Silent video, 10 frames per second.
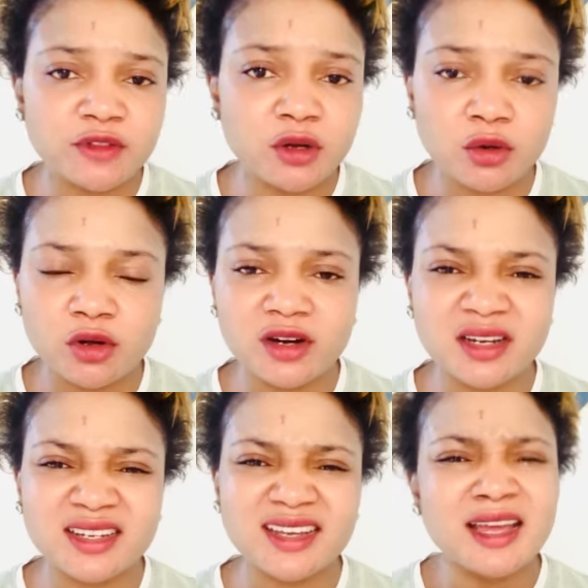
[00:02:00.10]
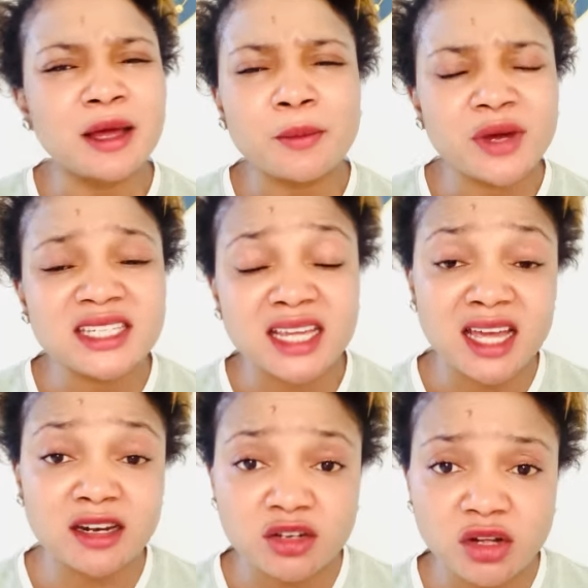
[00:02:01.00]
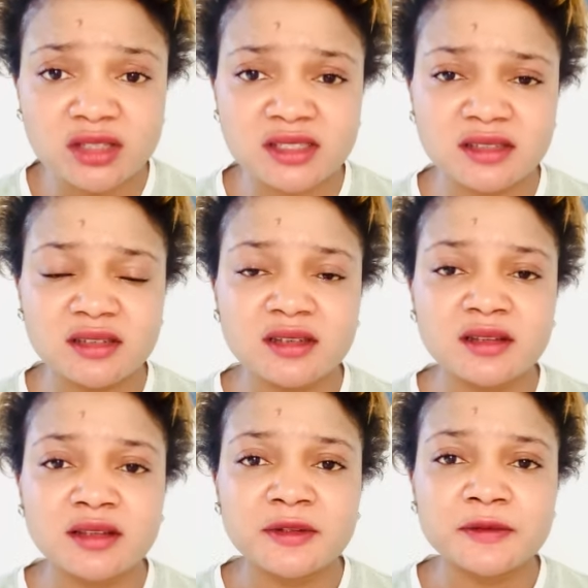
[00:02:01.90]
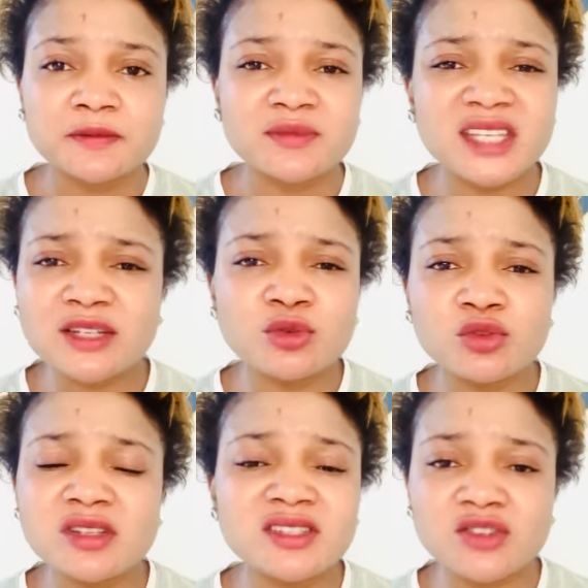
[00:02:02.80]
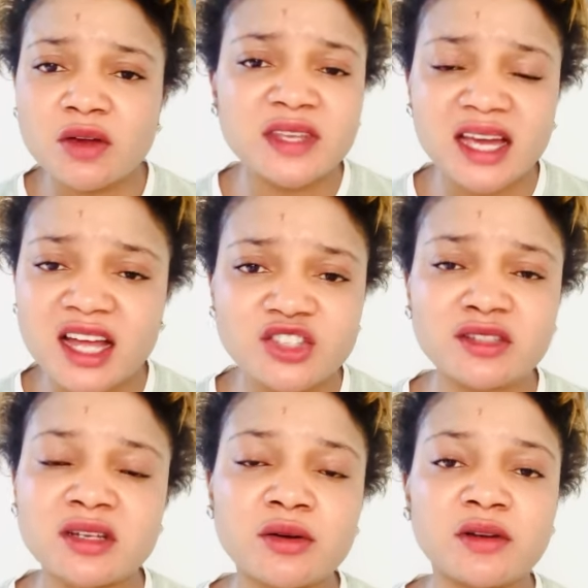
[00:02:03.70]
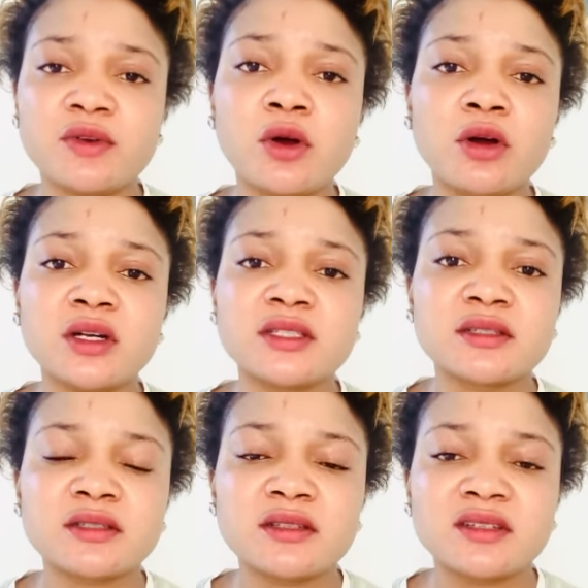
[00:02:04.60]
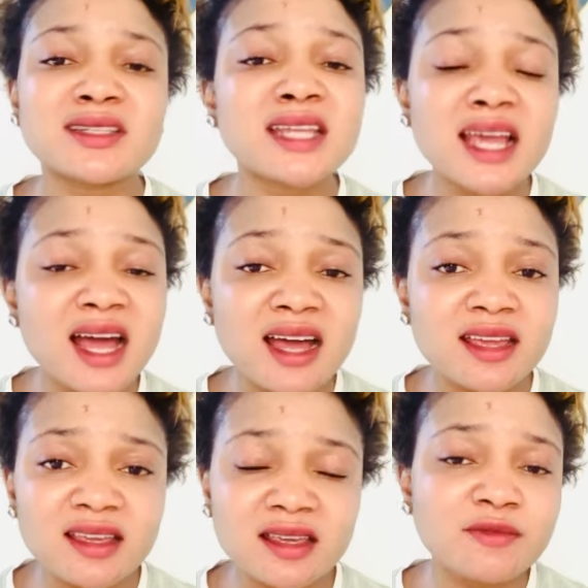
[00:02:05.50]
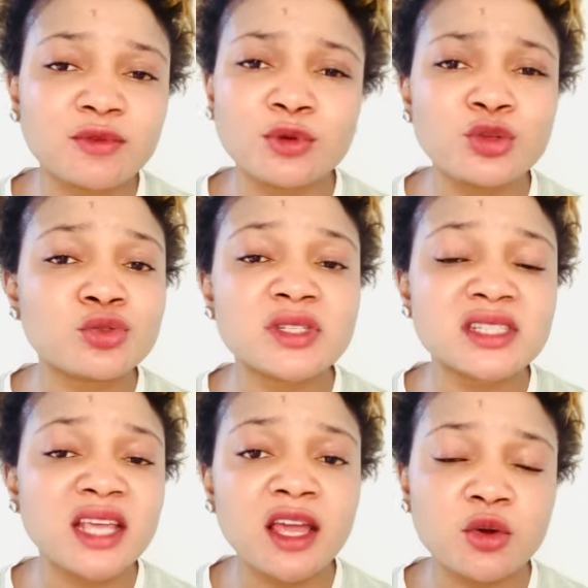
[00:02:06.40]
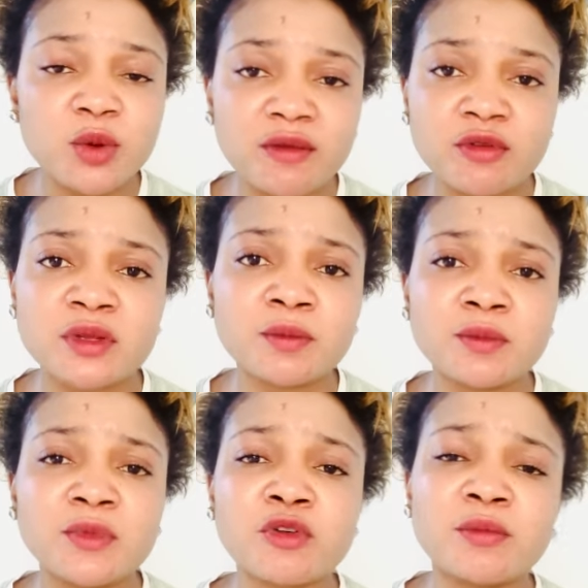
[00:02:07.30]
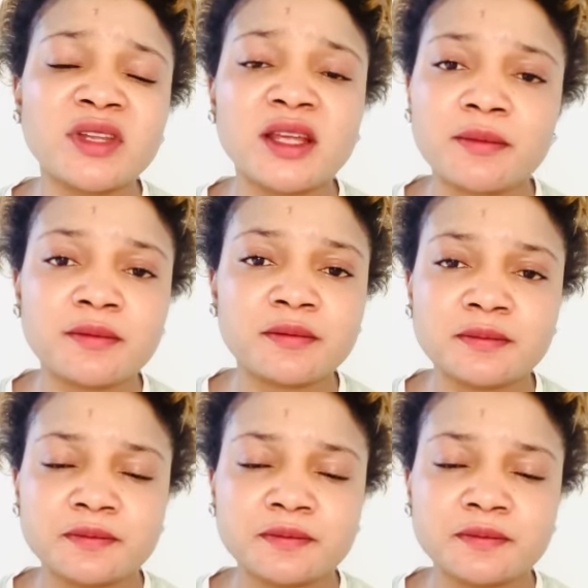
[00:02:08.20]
the Lord, but they are not. They do not serve the agenda of God. They are evil. You should stay away from them.